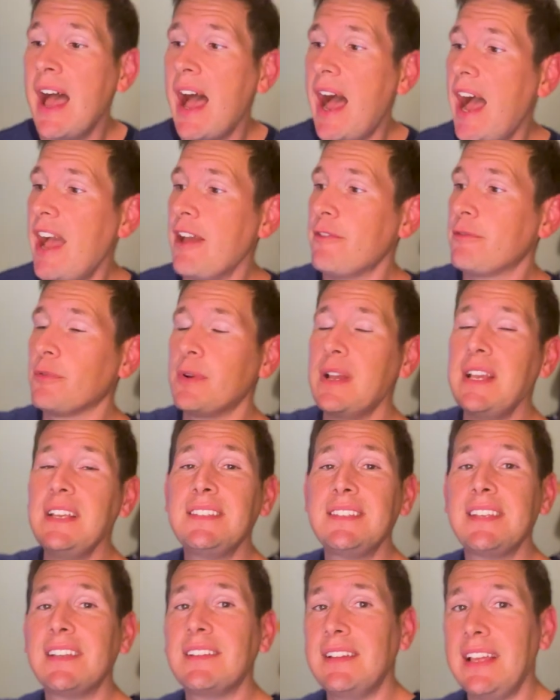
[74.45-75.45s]
I've
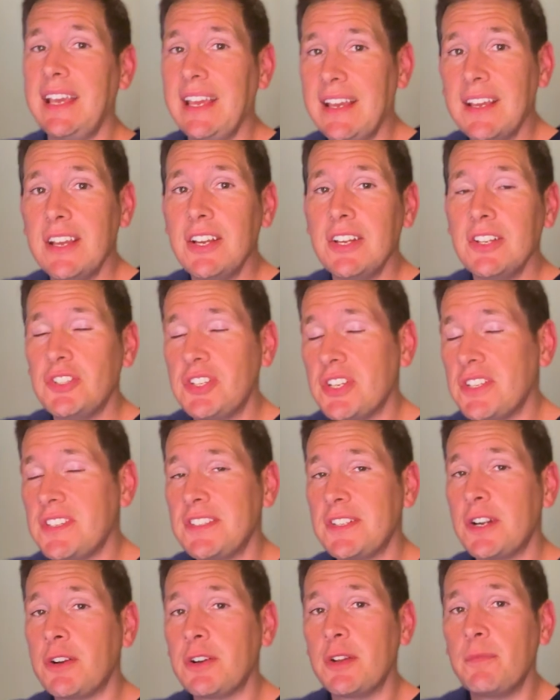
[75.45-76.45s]
recently just
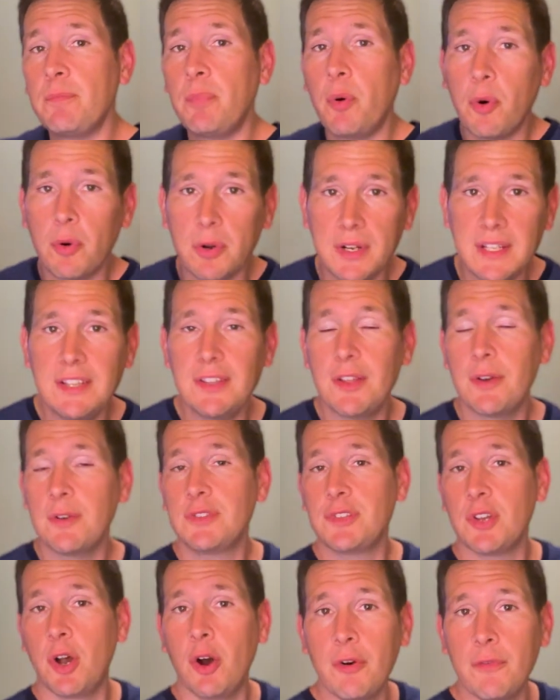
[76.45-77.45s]
started porting
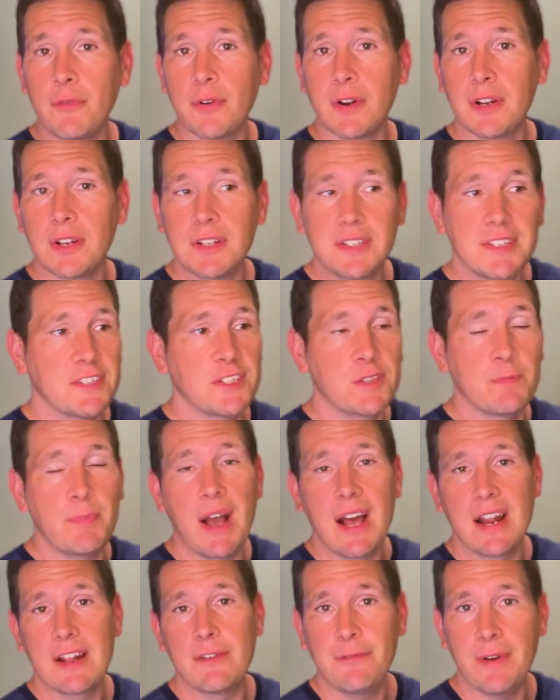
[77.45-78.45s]
those over to
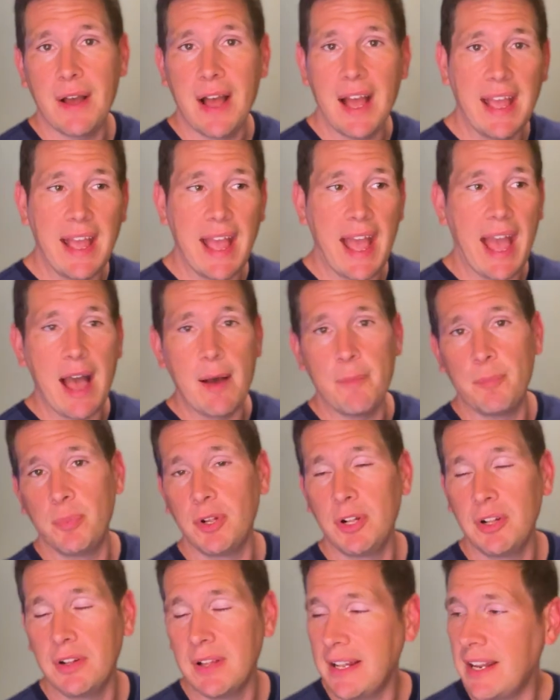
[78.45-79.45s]
Spotify,
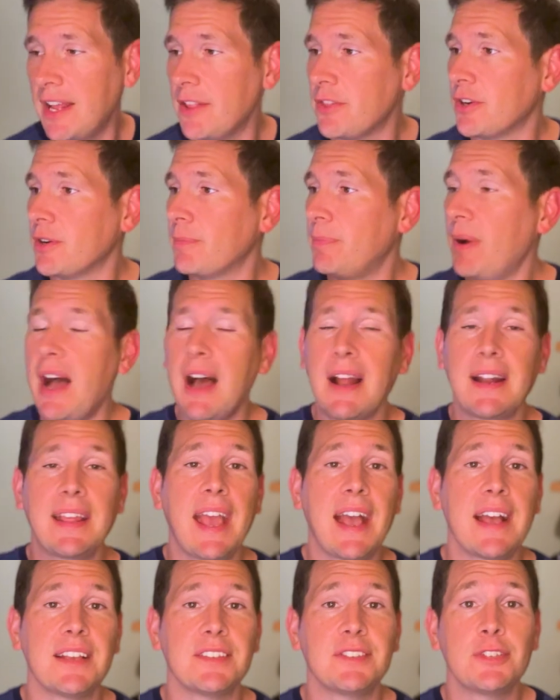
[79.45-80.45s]
Apple, and other
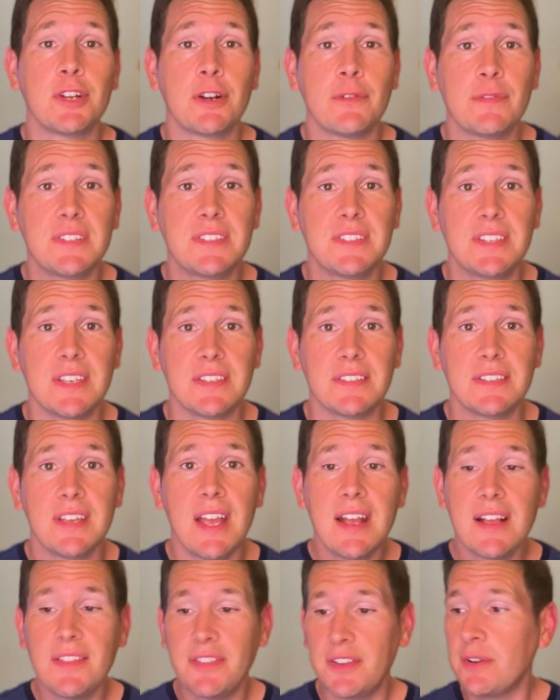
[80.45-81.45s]
podcast services.
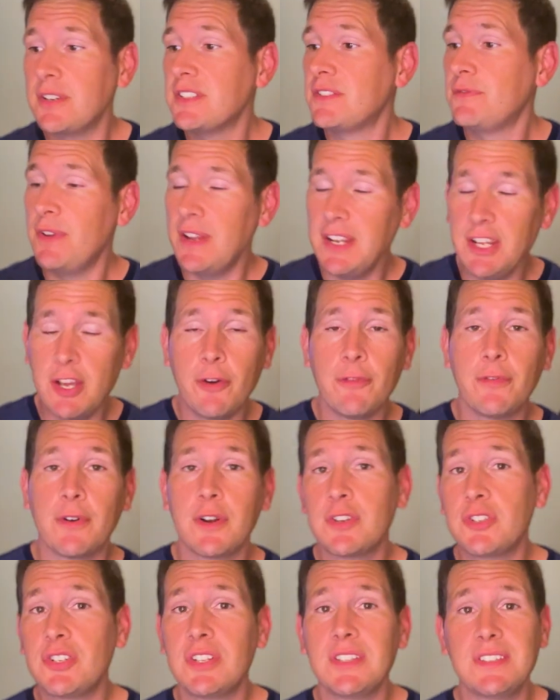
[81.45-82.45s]
There is video
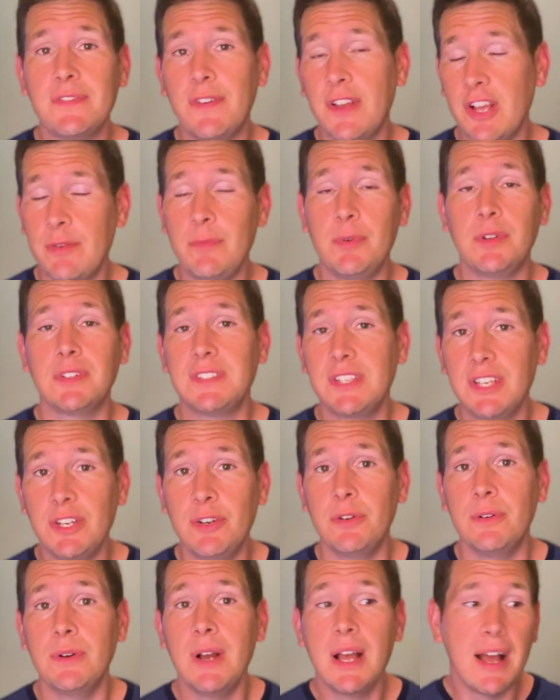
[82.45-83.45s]
versions available
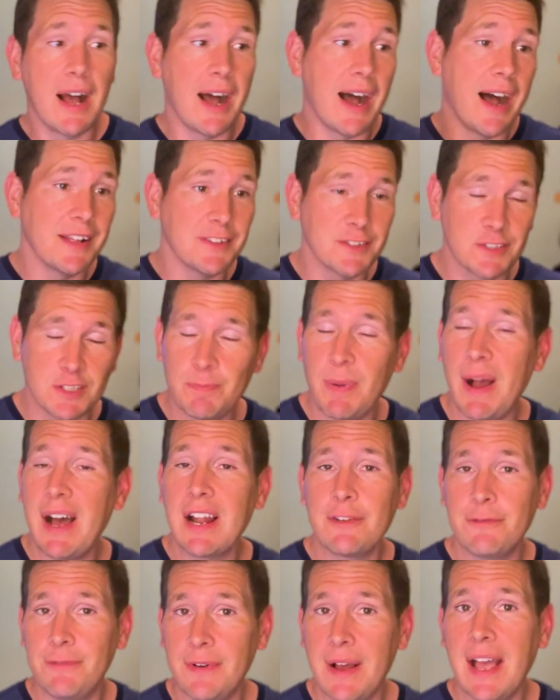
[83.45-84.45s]
too. On
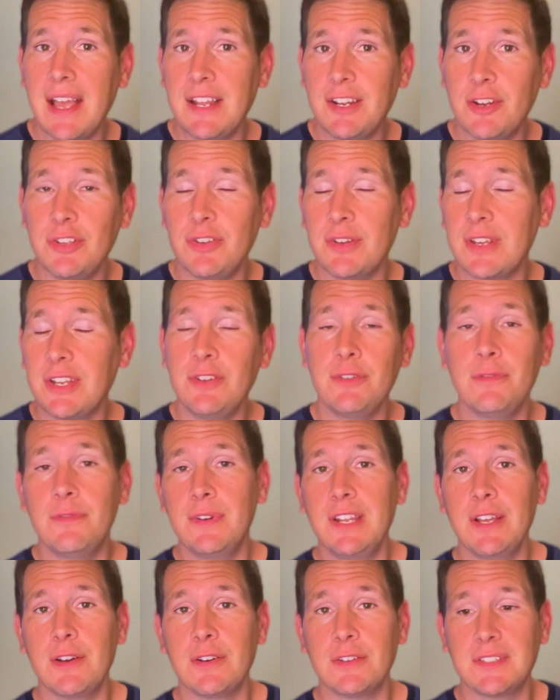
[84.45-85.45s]
Spotify, I know you can do
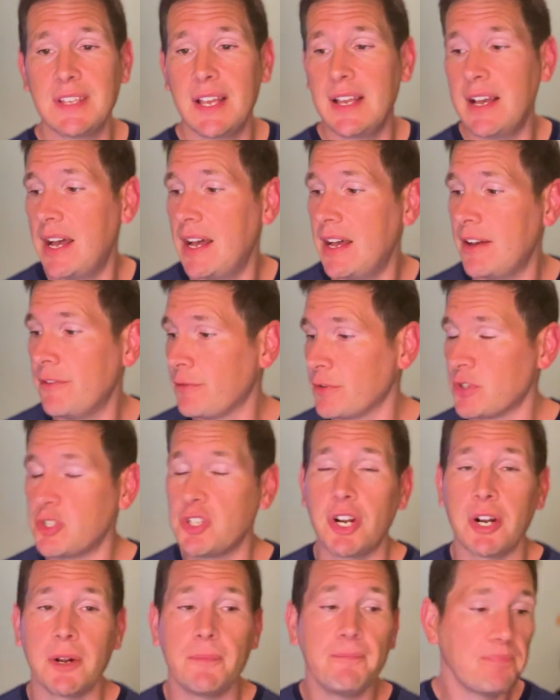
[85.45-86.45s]
videos uh, for
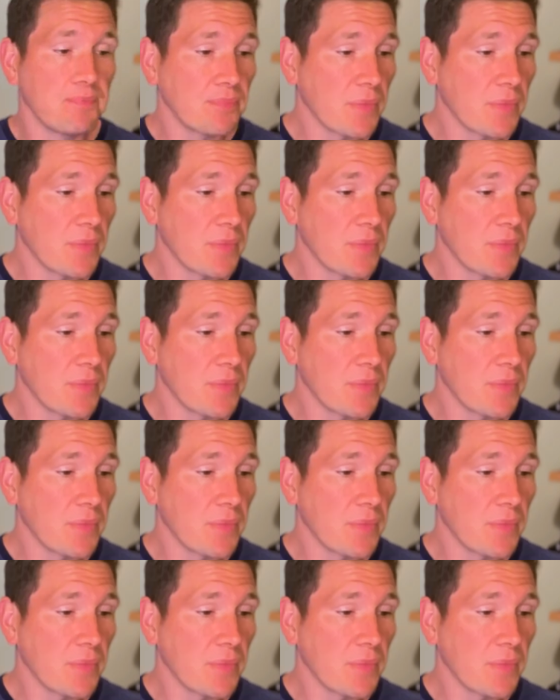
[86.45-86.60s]
sure.